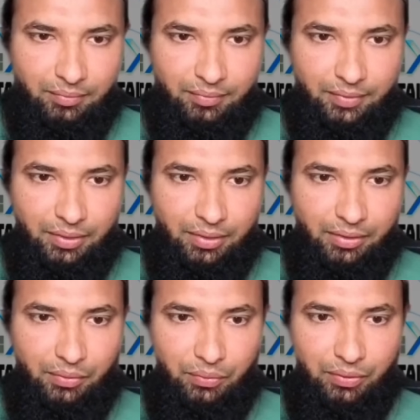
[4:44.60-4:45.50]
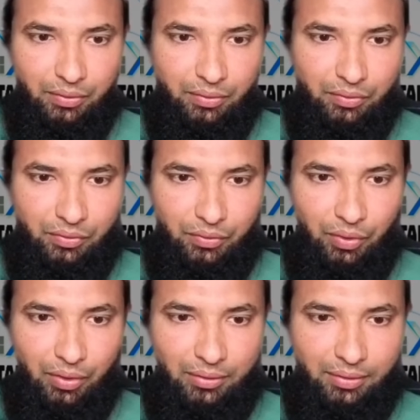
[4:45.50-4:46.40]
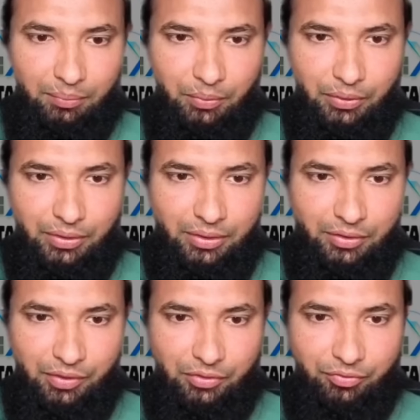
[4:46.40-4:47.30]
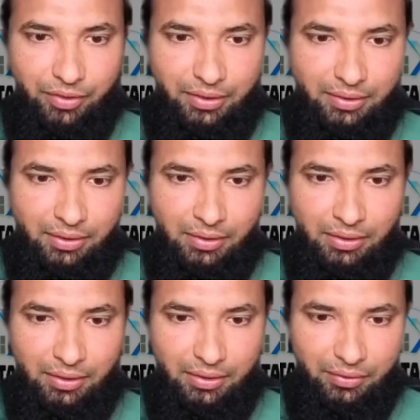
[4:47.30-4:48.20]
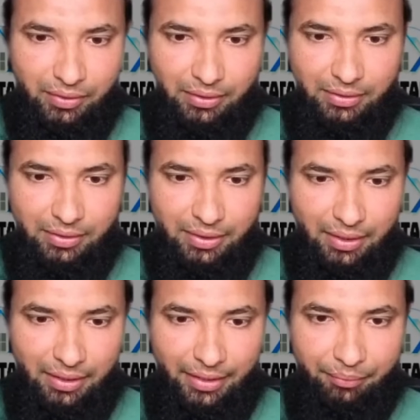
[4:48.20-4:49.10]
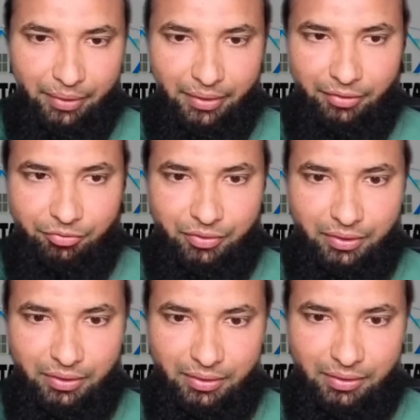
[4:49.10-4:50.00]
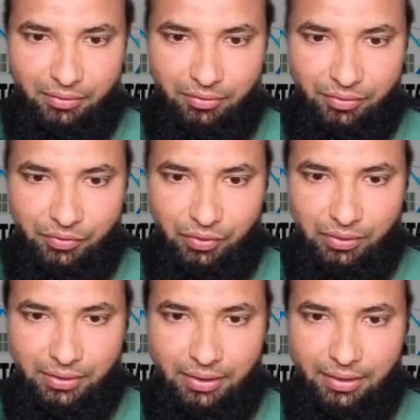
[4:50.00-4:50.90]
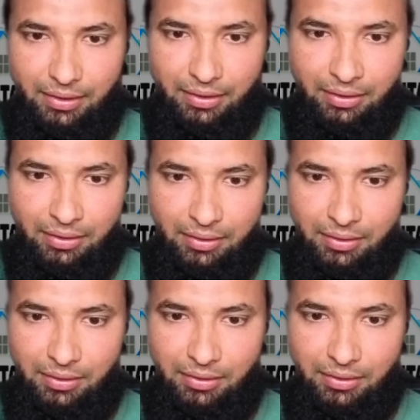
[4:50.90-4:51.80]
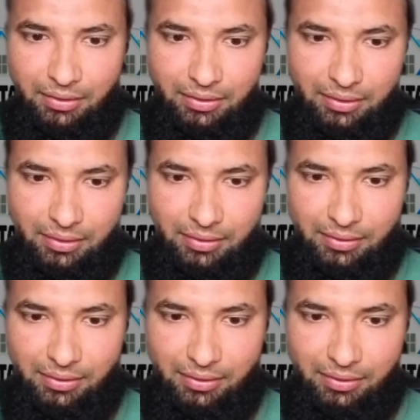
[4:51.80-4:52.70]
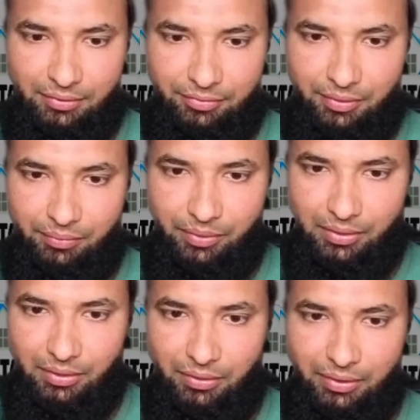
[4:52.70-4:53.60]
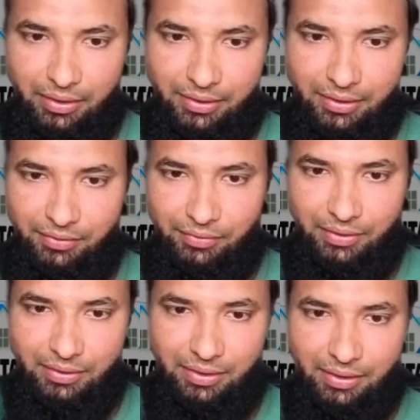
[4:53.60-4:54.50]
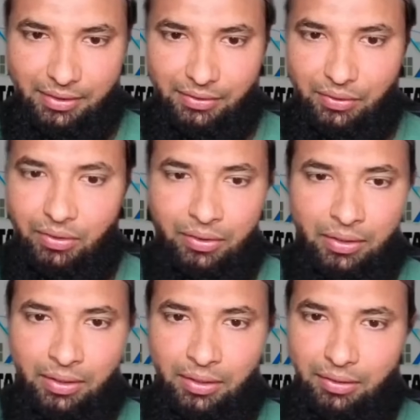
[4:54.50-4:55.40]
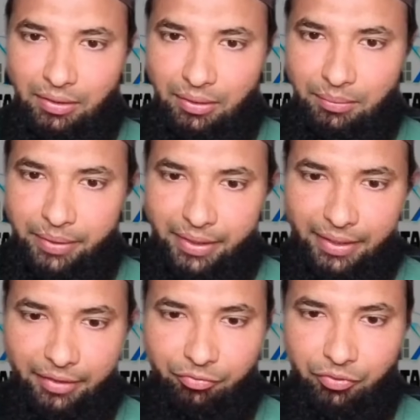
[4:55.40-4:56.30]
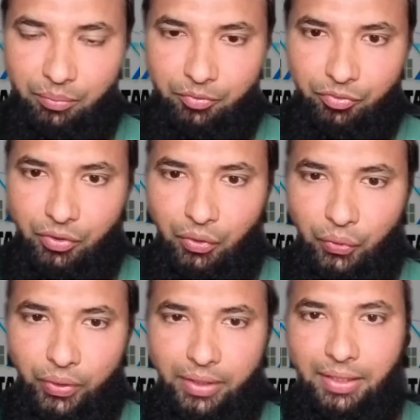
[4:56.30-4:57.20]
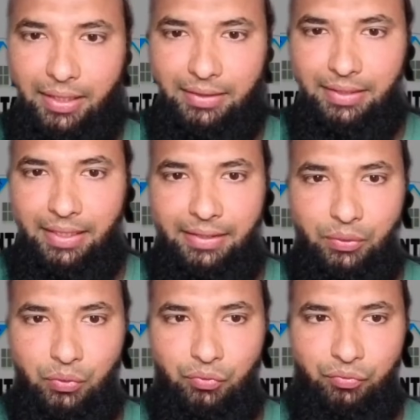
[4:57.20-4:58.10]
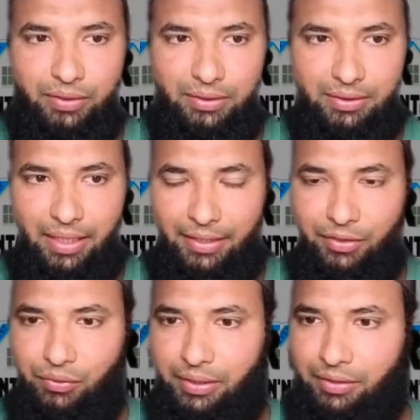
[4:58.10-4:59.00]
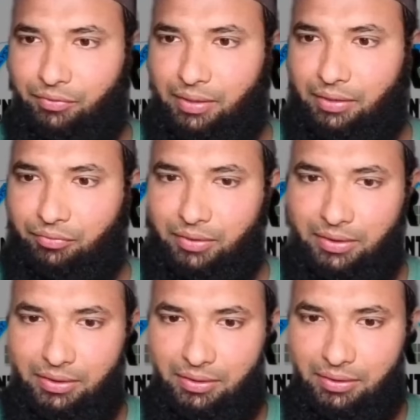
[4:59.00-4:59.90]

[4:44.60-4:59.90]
third route. And so northern portion, it was fixed. You can see the alignment difference which was there. This is uh, from this location it was there. So Uh, be careful before knowing the exact route, which is the accurate one, which is